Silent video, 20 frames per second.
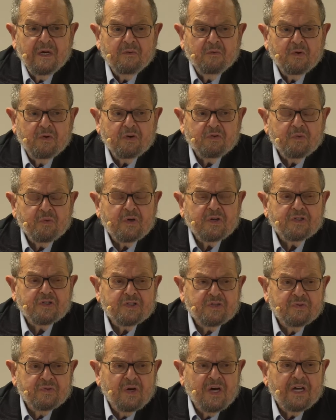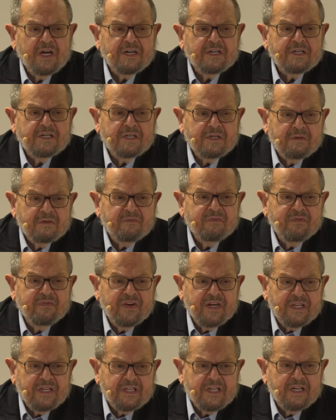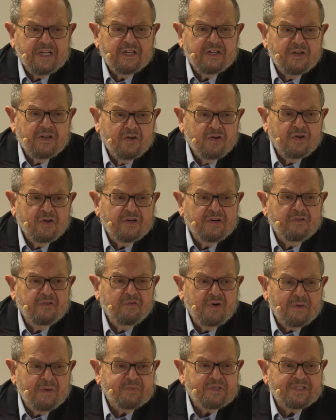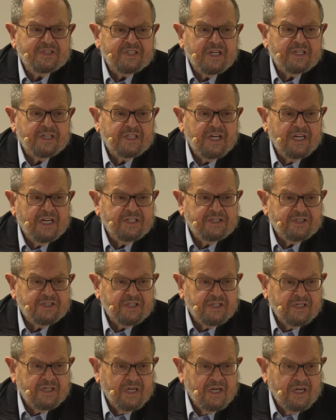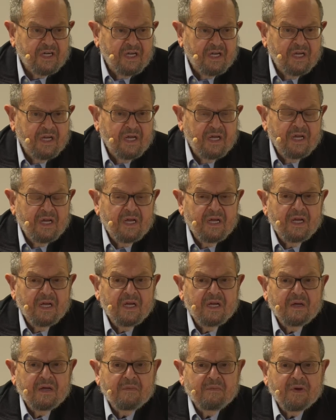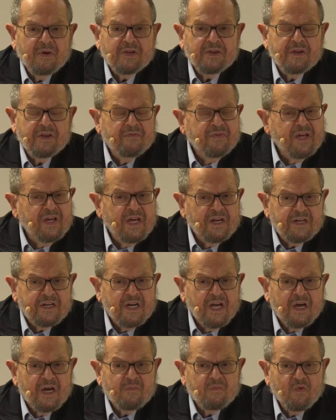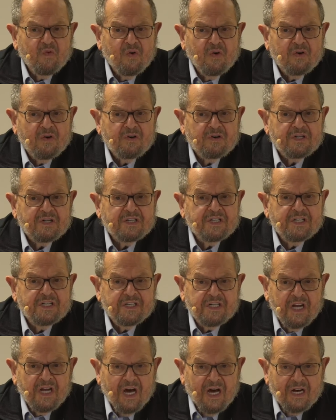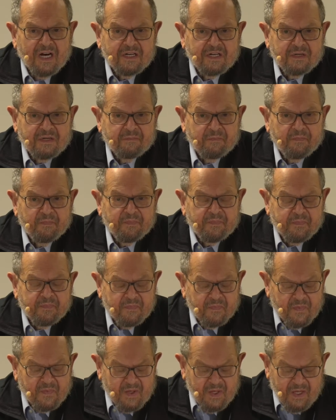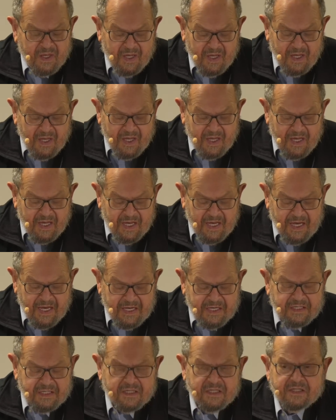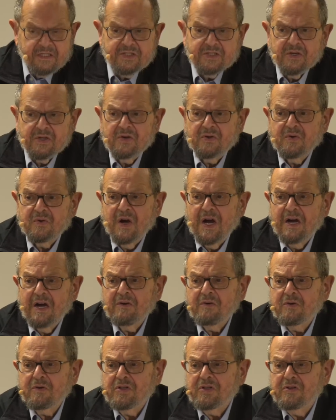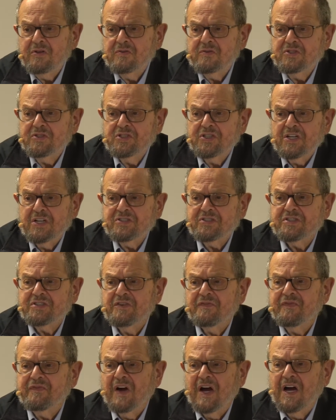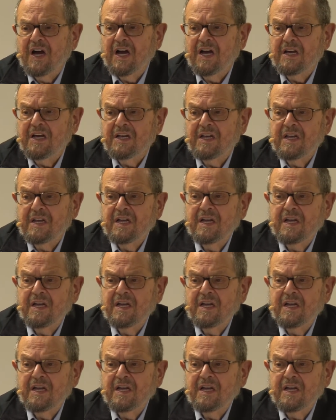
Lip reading: World War II had fairly good representation, but the Vietnam War did not. And so how do you justify